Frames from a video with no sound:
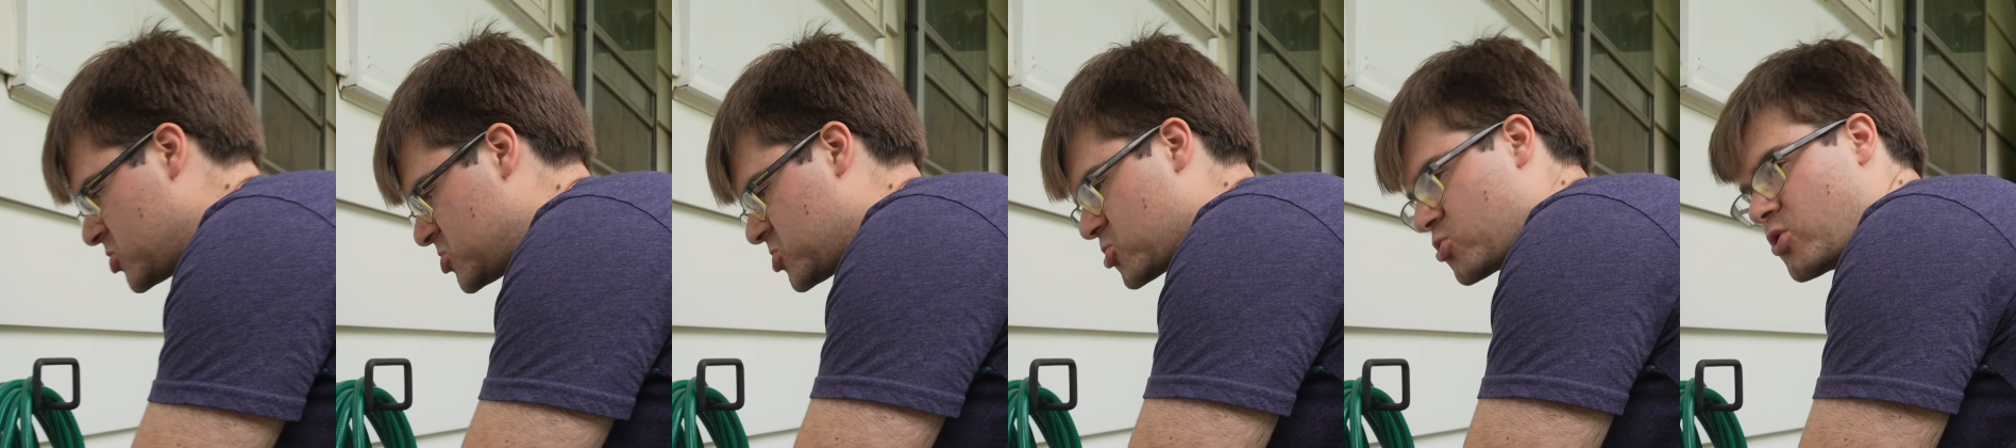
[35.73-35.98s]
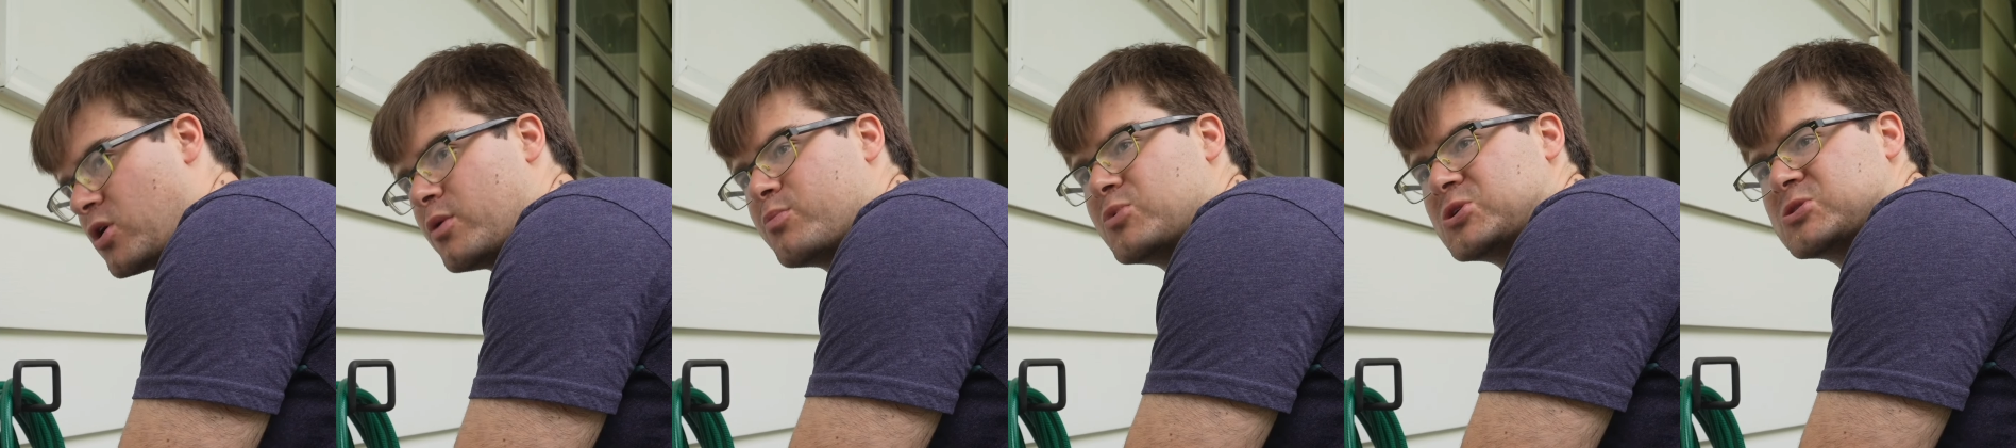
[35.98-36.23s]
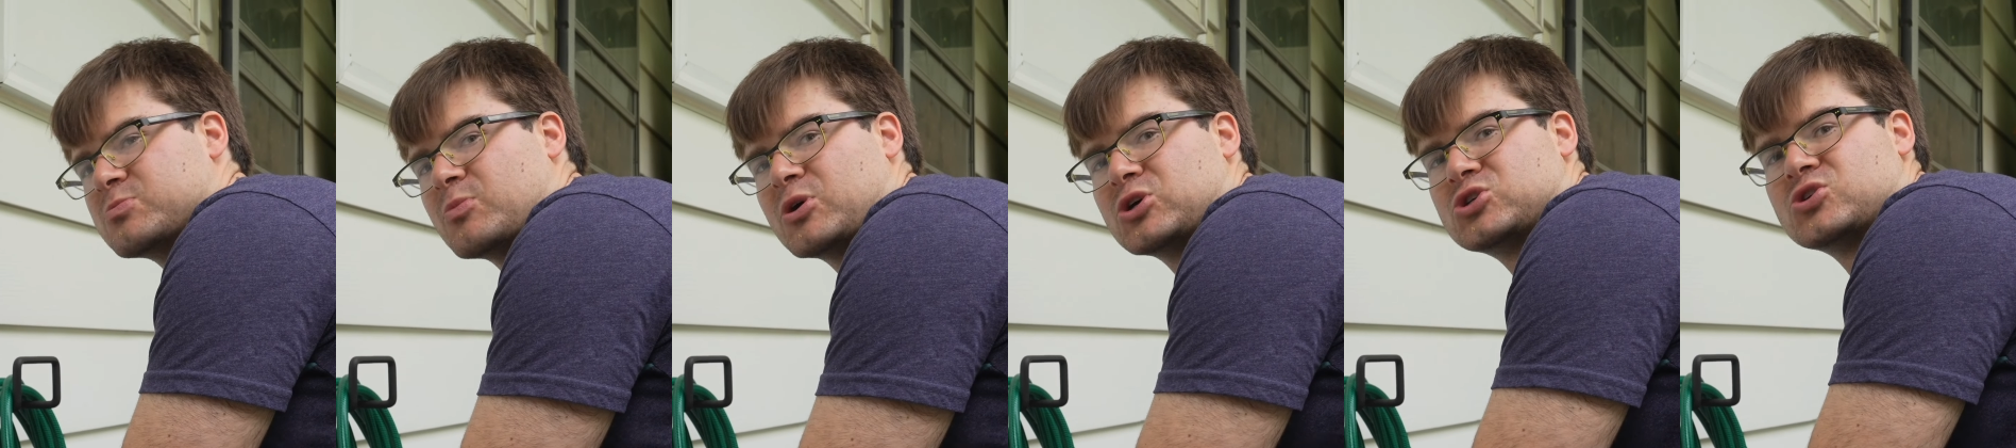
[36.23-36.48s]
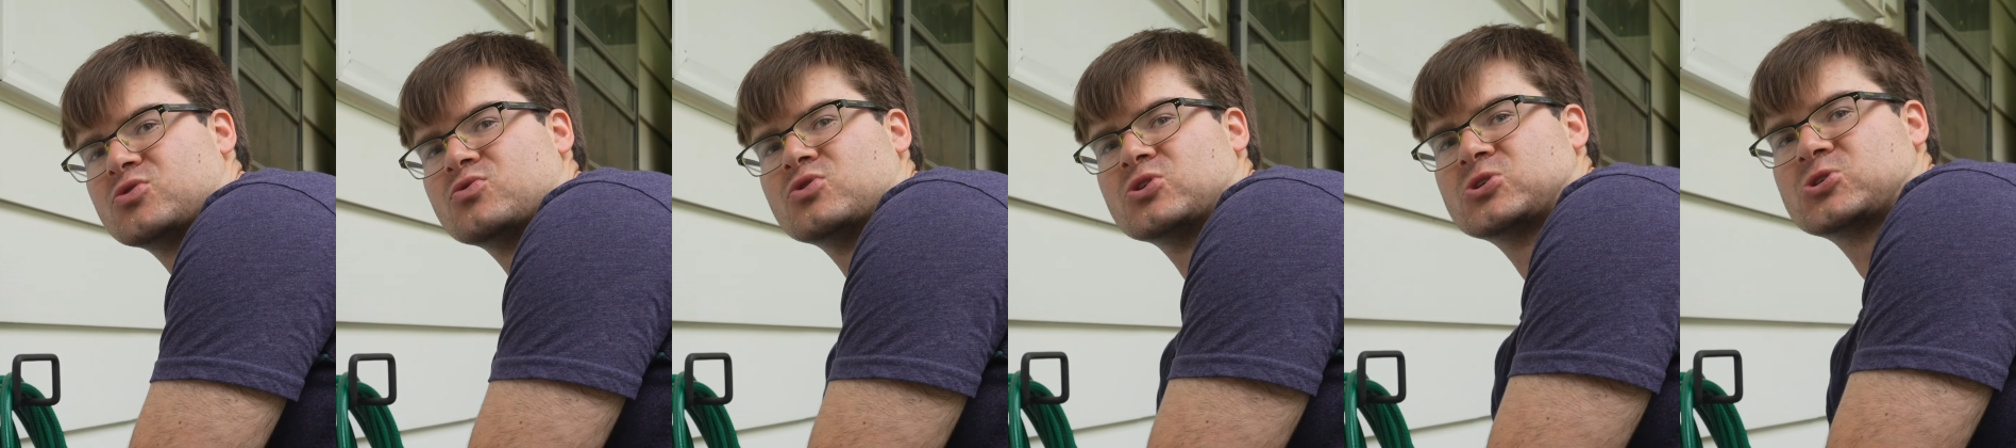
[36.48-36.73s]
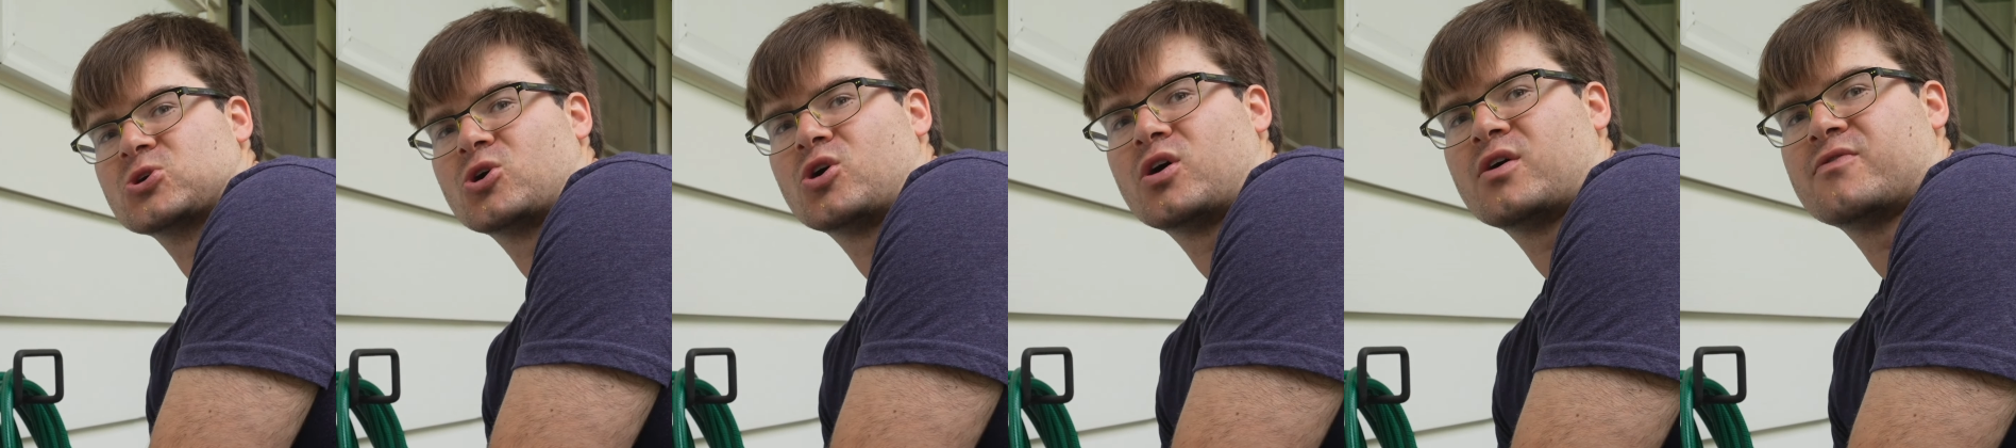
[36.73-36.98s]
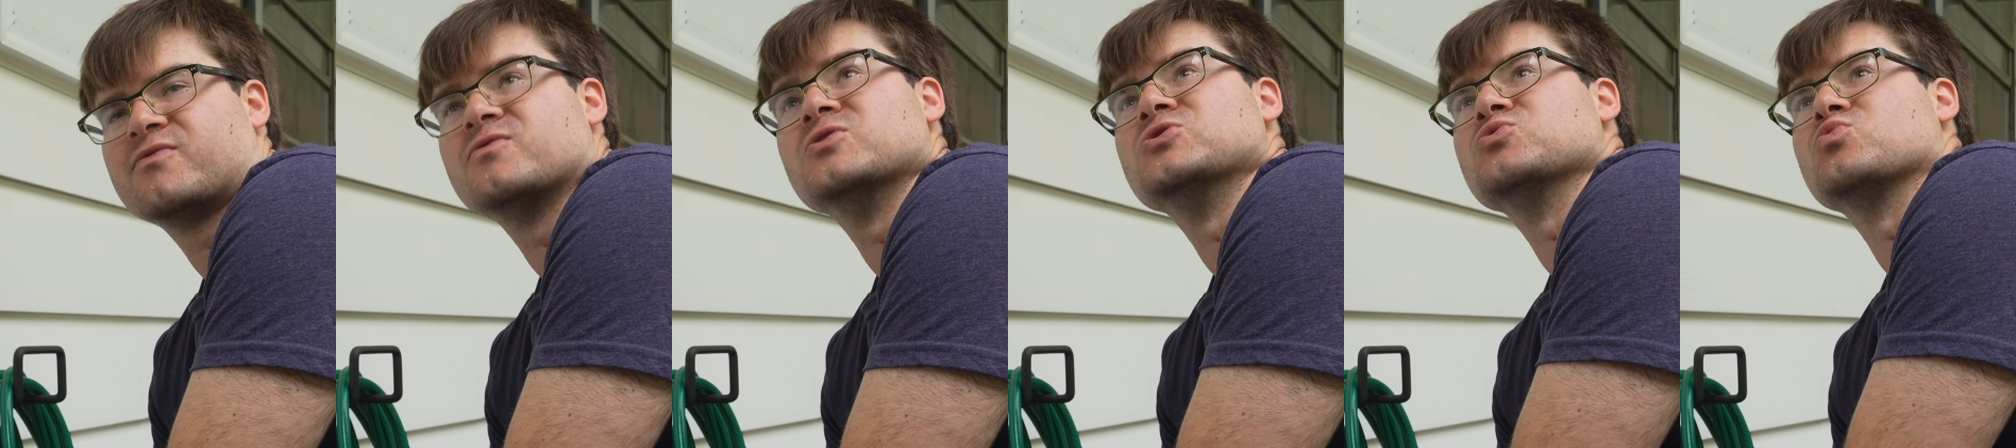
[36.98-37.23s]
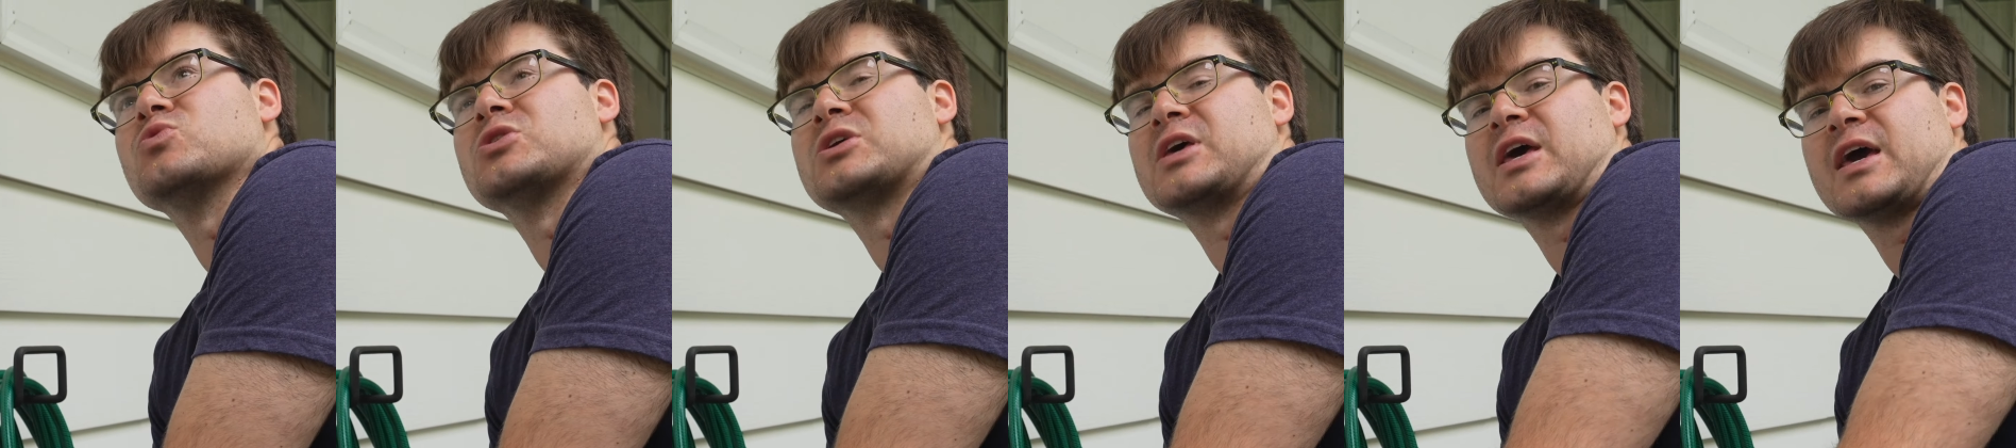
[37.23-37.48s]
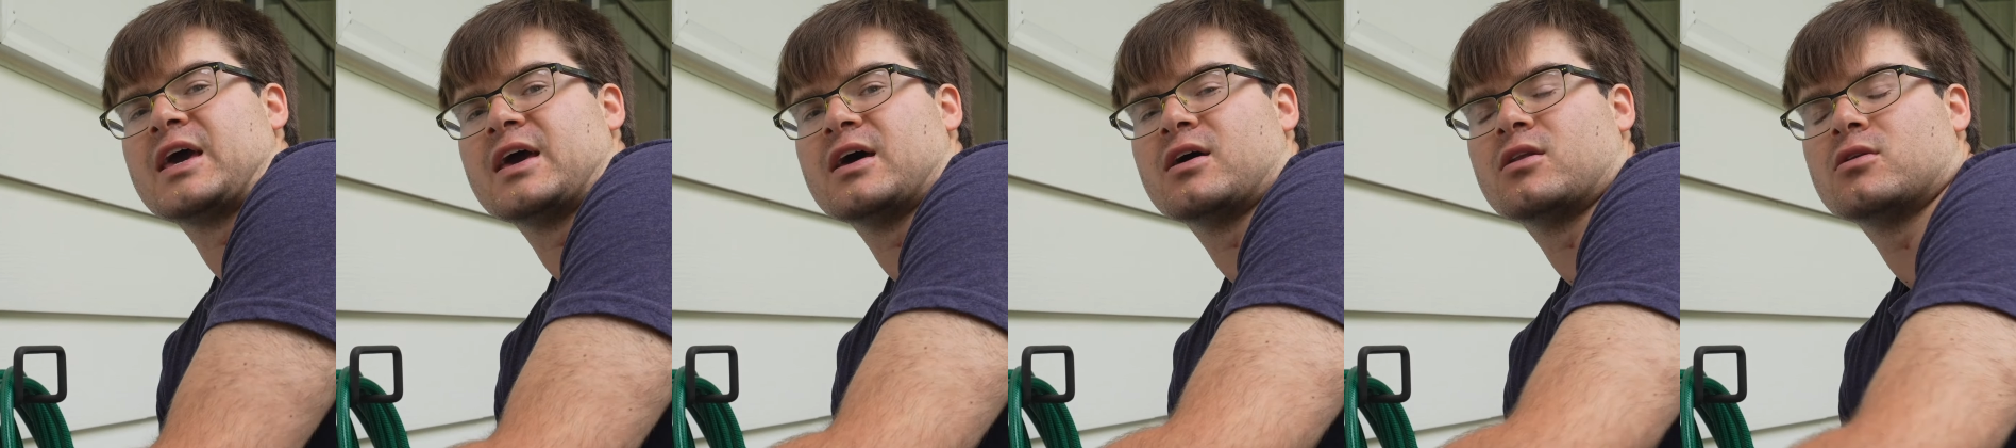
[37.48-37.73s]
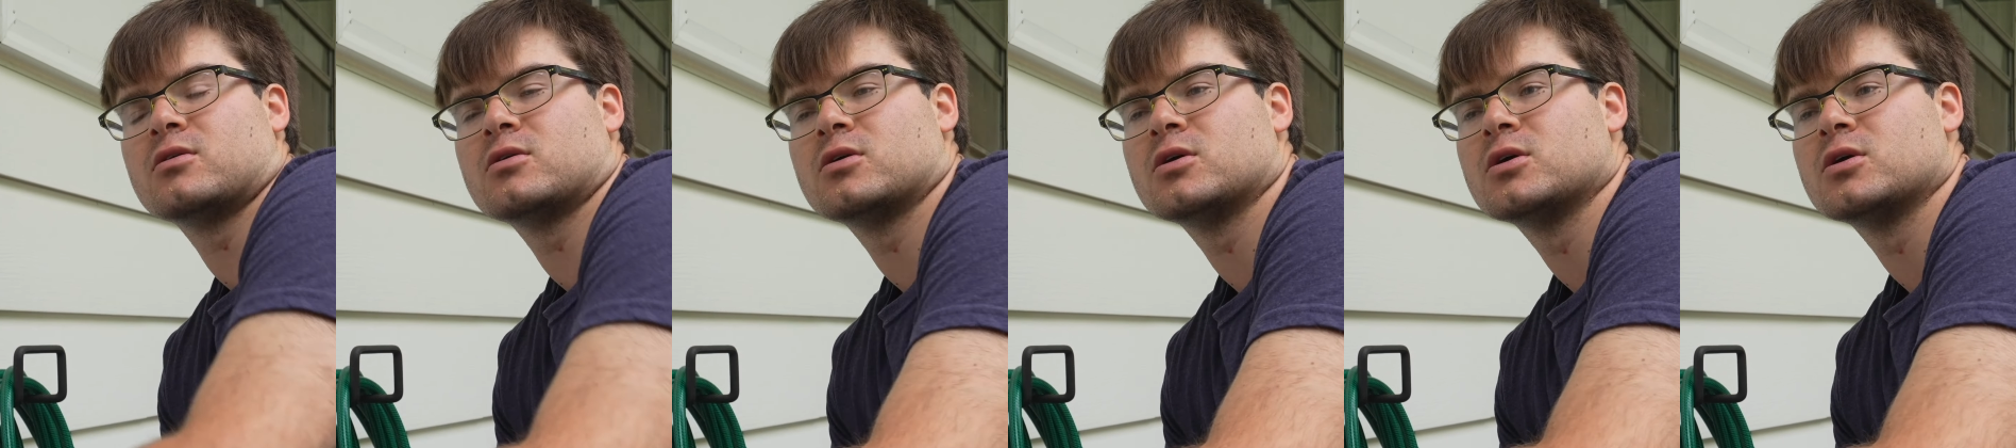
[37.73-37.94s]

scrub as much of this off as we can